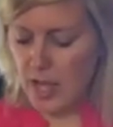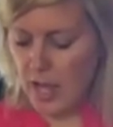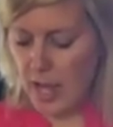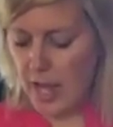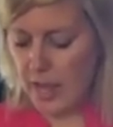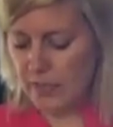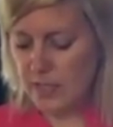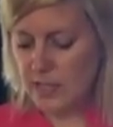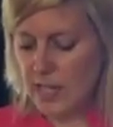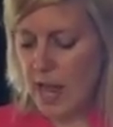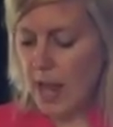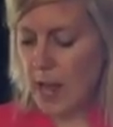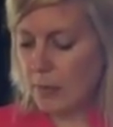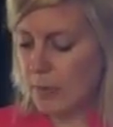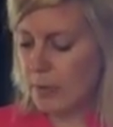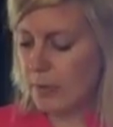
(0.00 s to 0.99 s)
And the
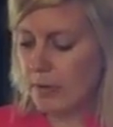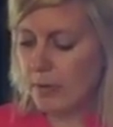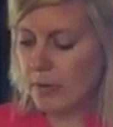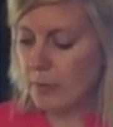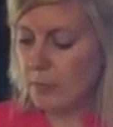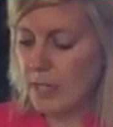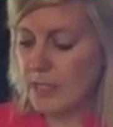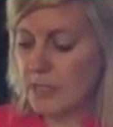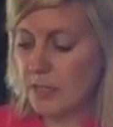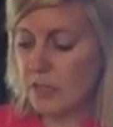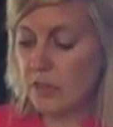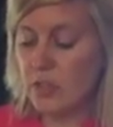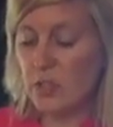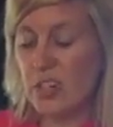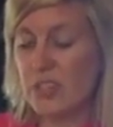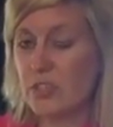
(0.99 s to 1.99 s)
top, basically
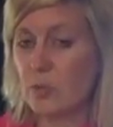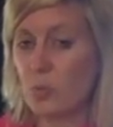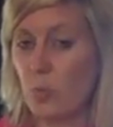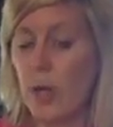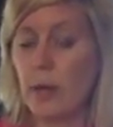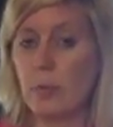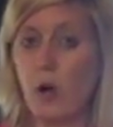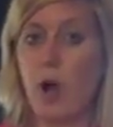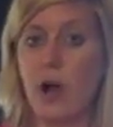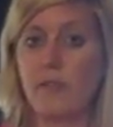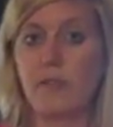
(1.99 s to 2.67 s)
you can just wipe off.